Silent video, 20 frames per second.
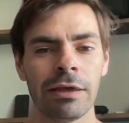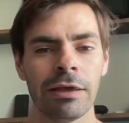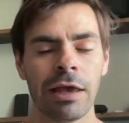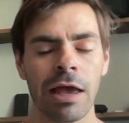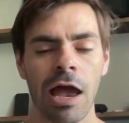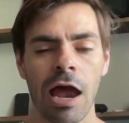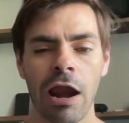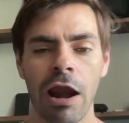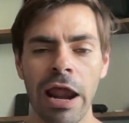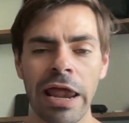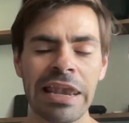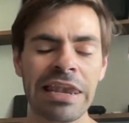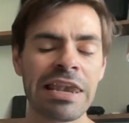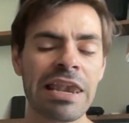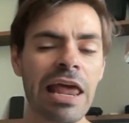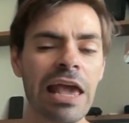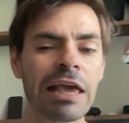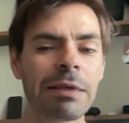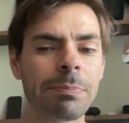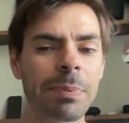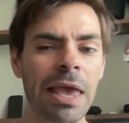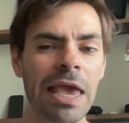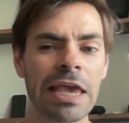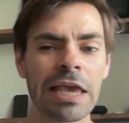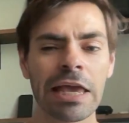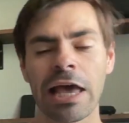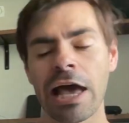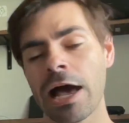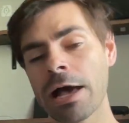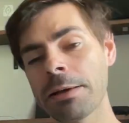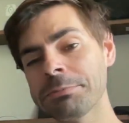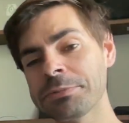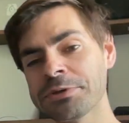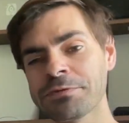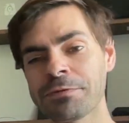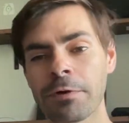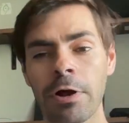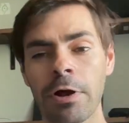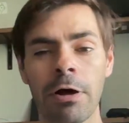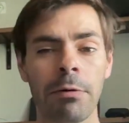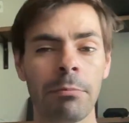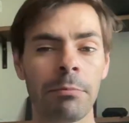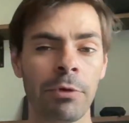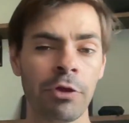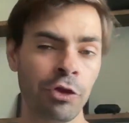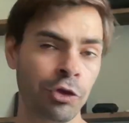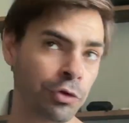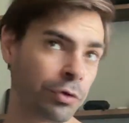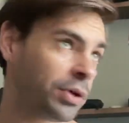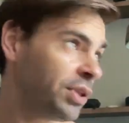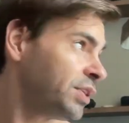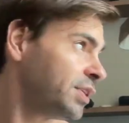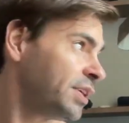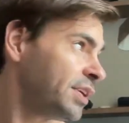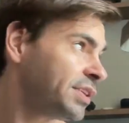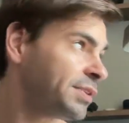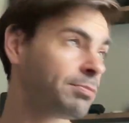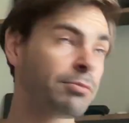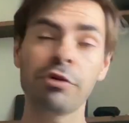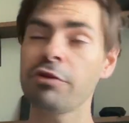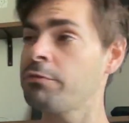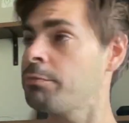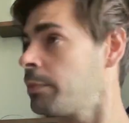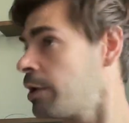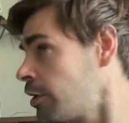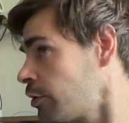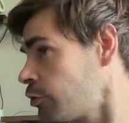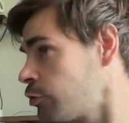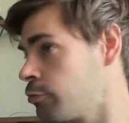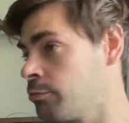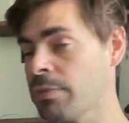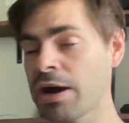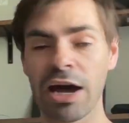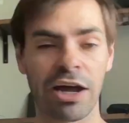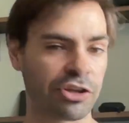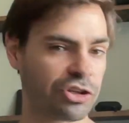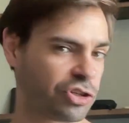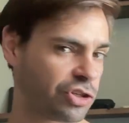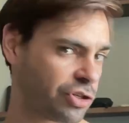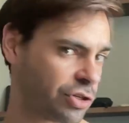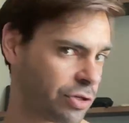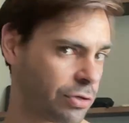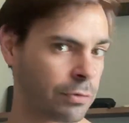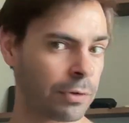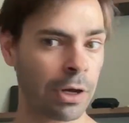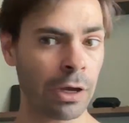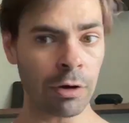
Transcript: All right, neck pain comes from doing this movement too much, right?